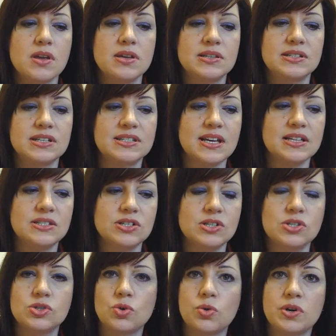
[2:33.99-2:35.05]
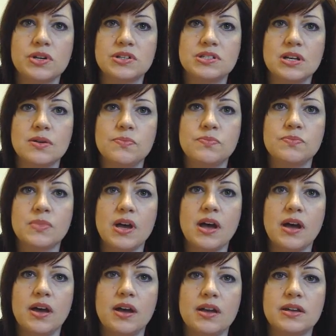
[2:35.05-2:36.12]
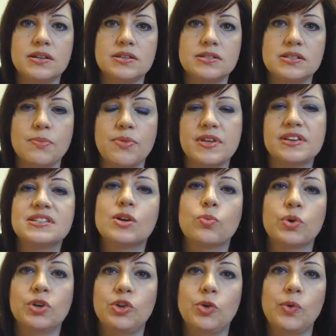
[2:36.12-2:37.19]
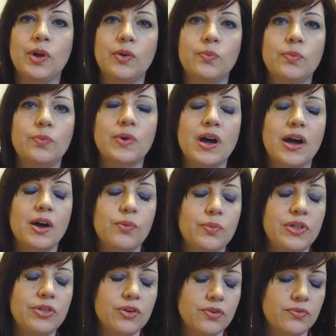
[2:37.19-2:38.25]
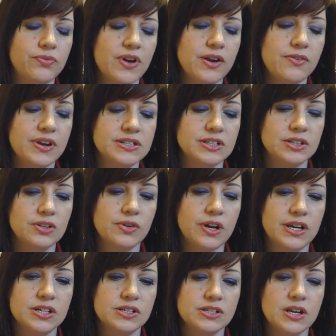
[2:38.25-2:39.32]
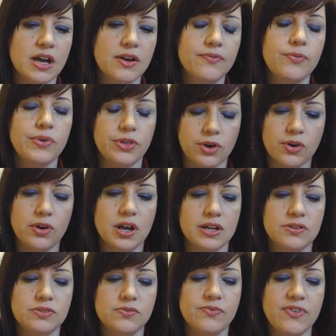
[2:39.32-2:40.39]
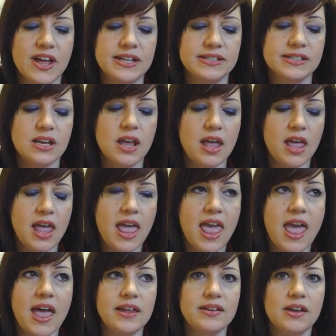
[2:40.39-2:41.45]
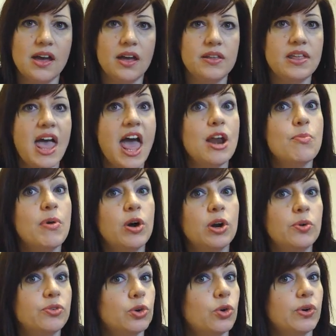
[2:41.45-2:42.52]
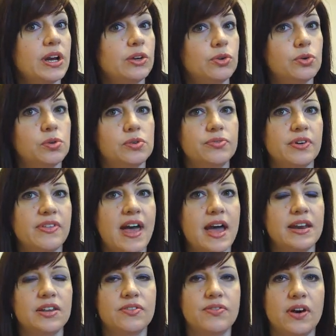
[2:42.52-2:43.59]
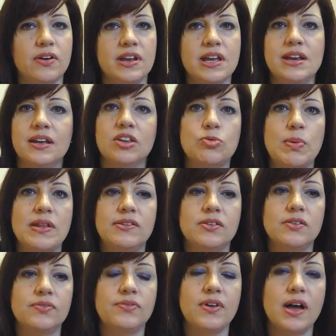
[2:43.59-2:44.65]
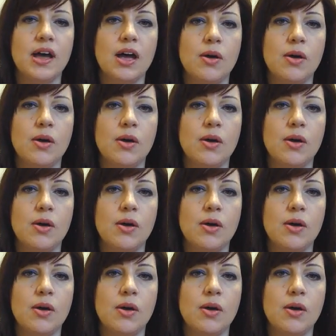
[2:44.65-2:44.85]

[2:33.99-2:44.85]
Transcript: successes or some things that we're doing with your fundraising donation, with your funds. And Animoto is a great tool for that. It's very inexpensive